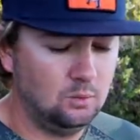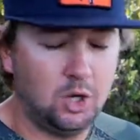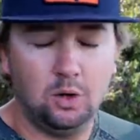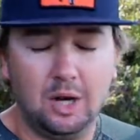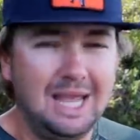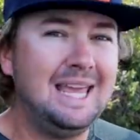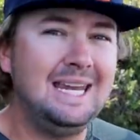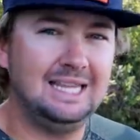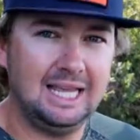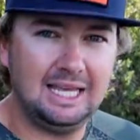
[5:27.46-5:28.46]
well,
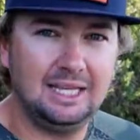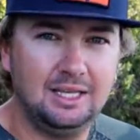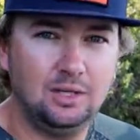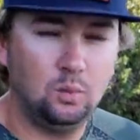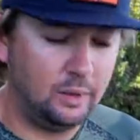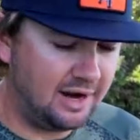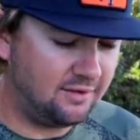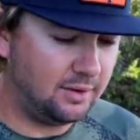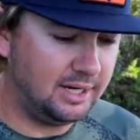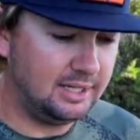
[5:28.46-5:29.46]
any lake,
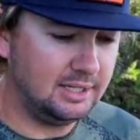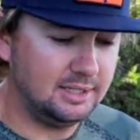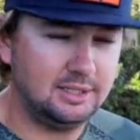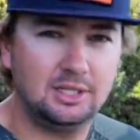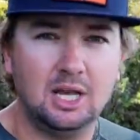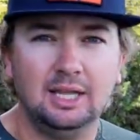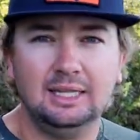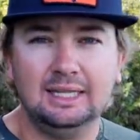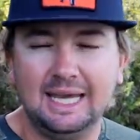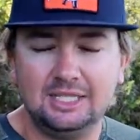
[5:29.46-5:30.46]
whenever it is,
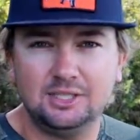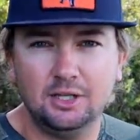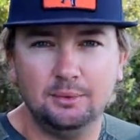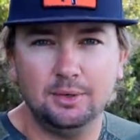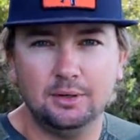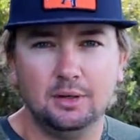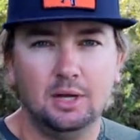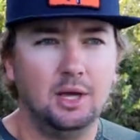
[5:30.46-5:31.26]
late summer,